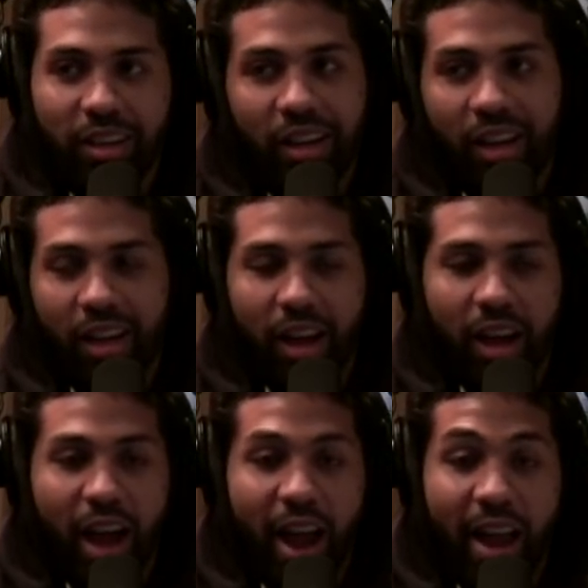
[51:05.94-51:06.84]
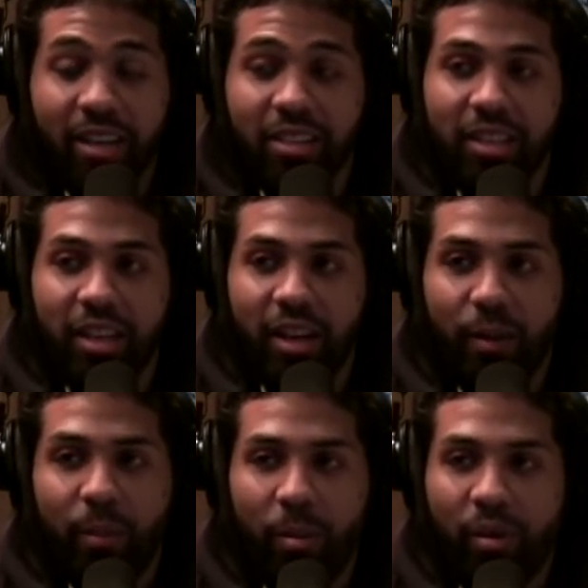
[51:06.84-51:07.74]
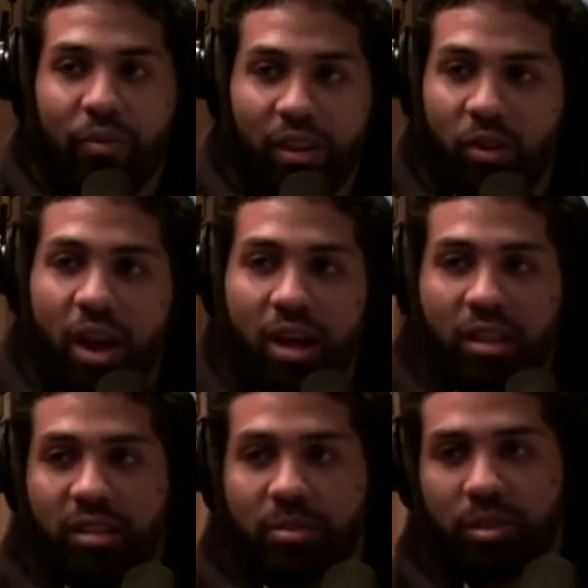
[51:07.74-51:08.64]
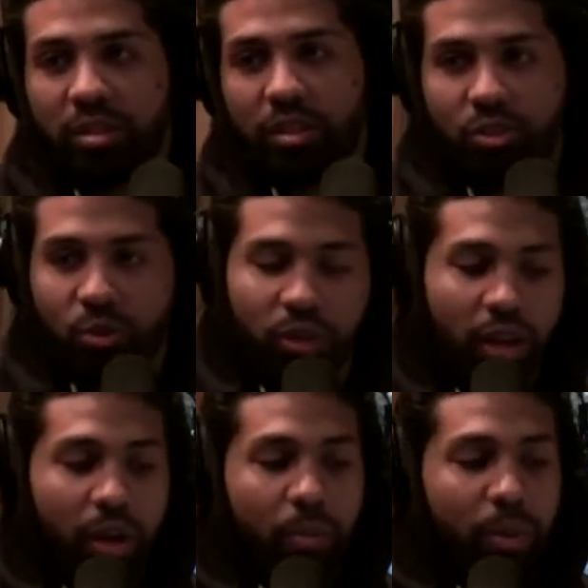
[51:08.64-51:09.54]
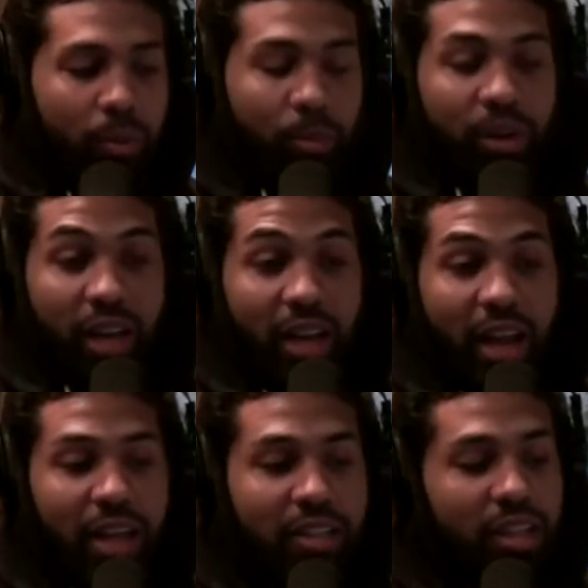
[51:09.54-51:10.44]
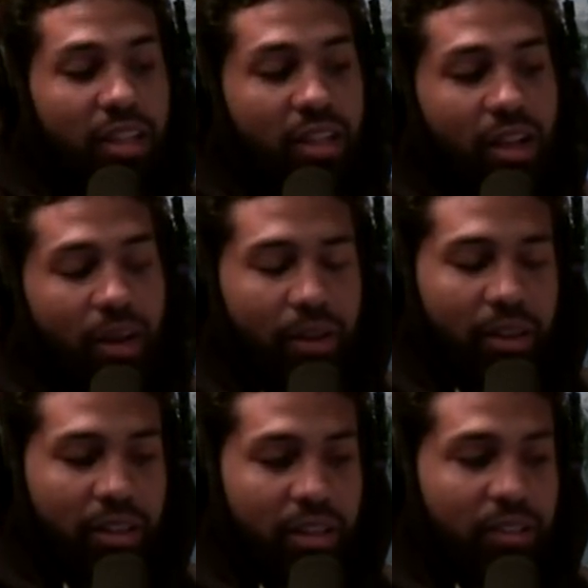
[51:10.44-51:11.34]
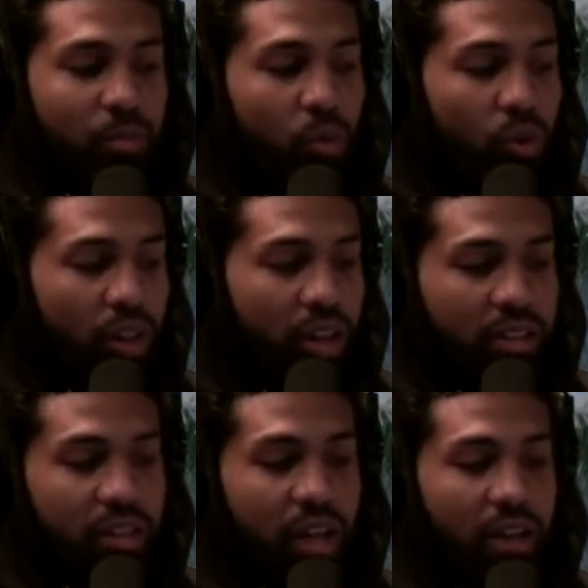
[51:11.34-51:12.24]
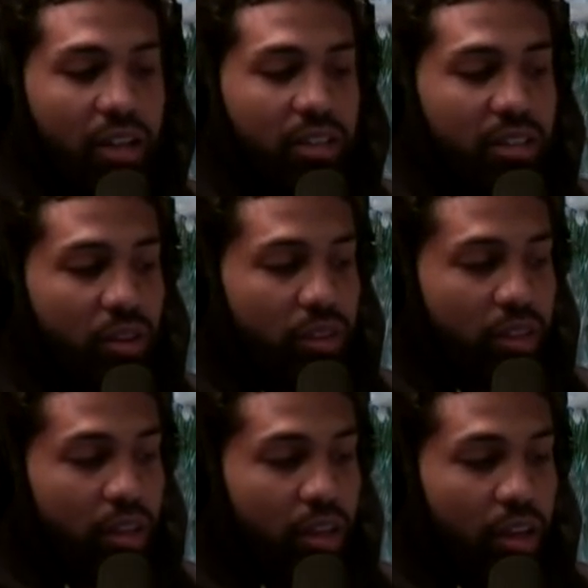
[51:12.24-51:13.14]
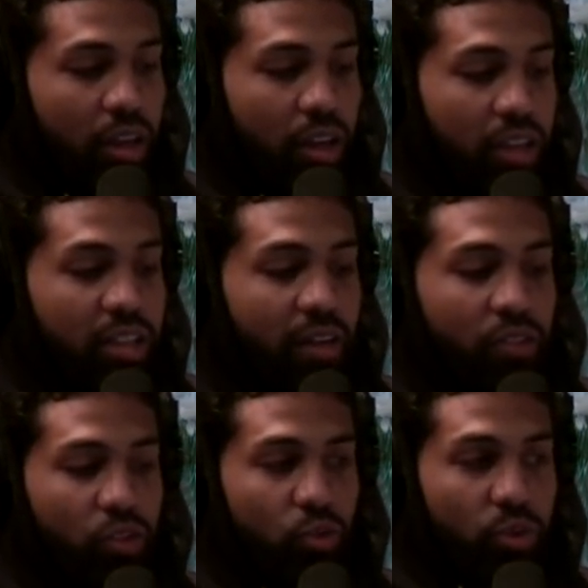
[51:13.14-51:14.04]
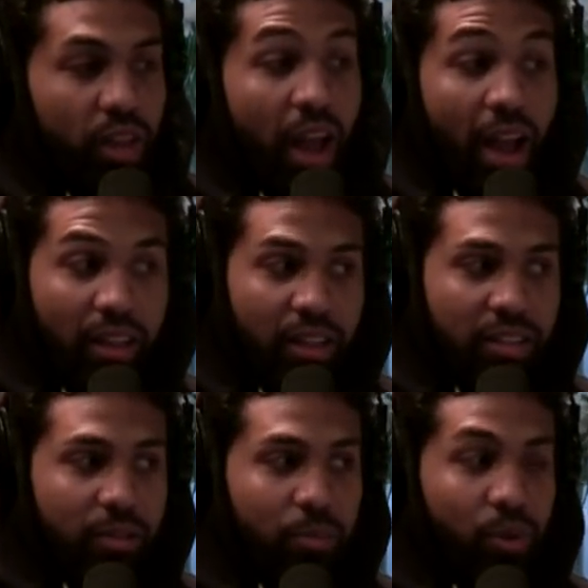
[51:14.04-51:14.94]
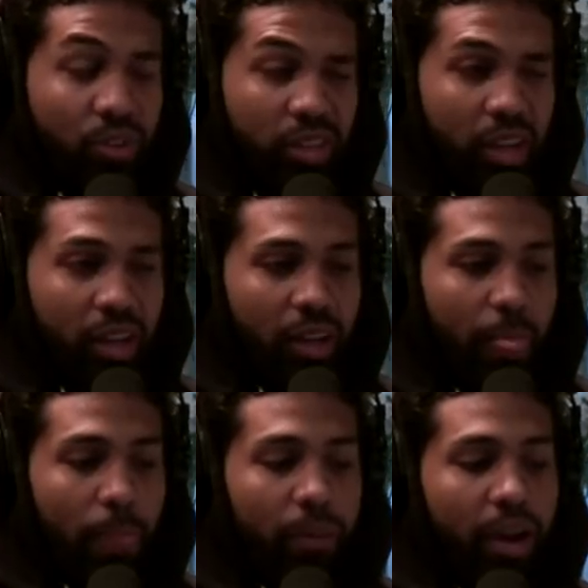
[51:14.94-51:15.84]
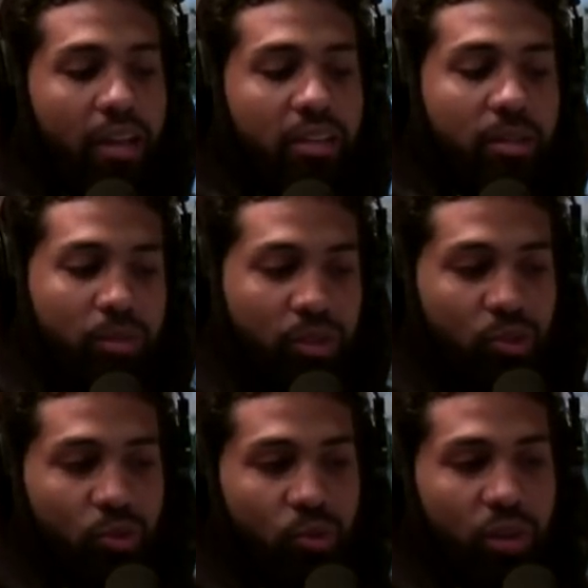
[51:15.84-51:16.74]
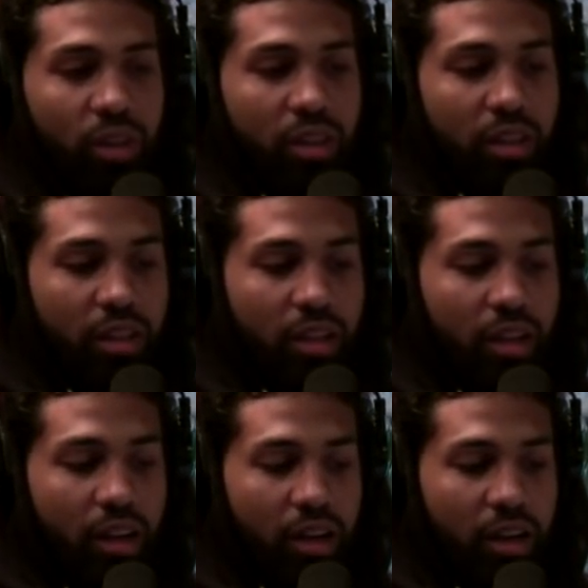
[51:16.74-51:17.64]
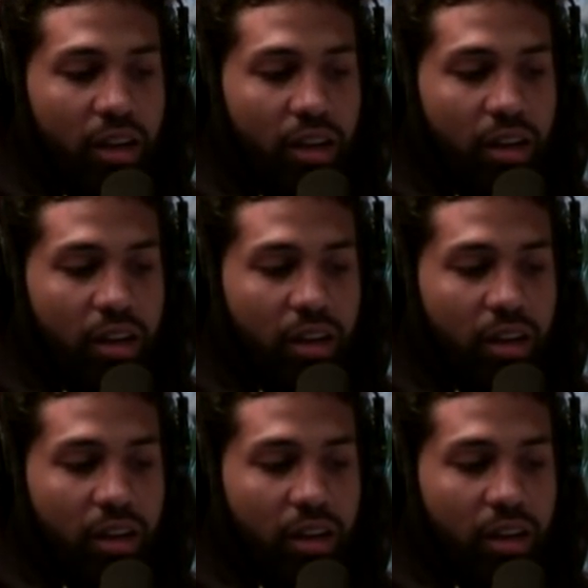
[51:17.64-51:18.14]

And, and I, I hate to say that about my fellow athletes, but it's the truth. People, but it has nothing. It's, it's more or less not necessarily. It doesn't have to do with athletes per se, but it has something to do with uh,